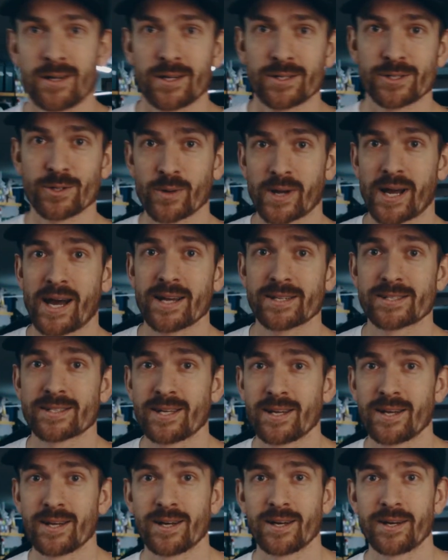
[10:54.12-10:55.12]
So guys,
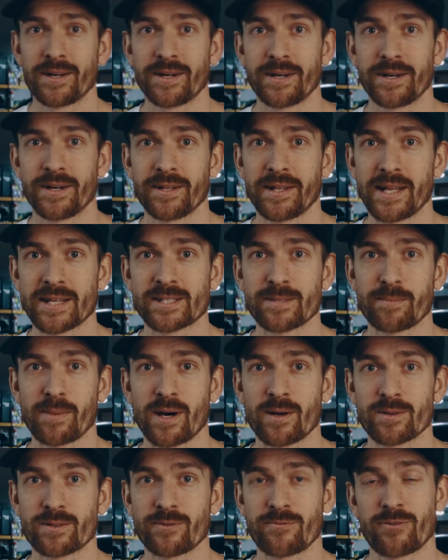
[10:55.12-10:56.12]
that's
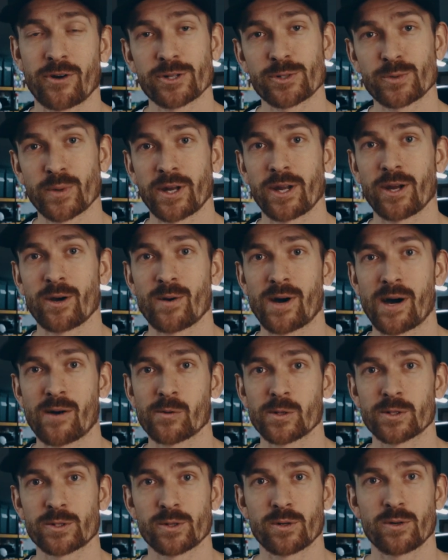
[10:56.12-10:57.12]
about the first video I
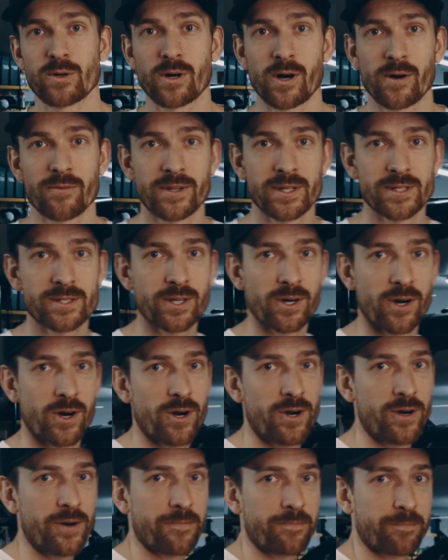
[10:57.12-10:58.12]
will do of this
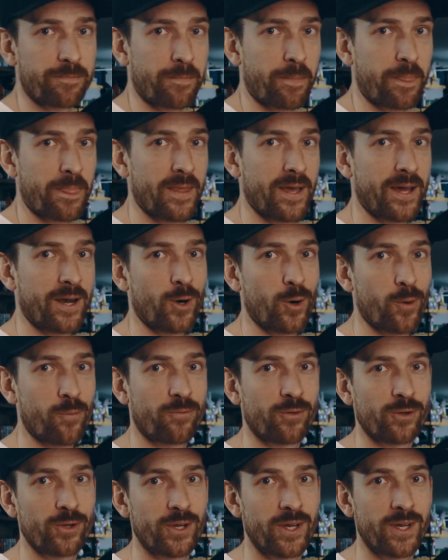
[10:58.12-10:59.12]
car, and
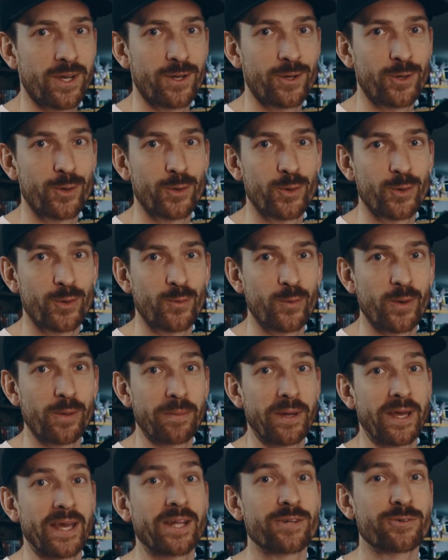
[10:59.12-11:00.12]
hopefully you will be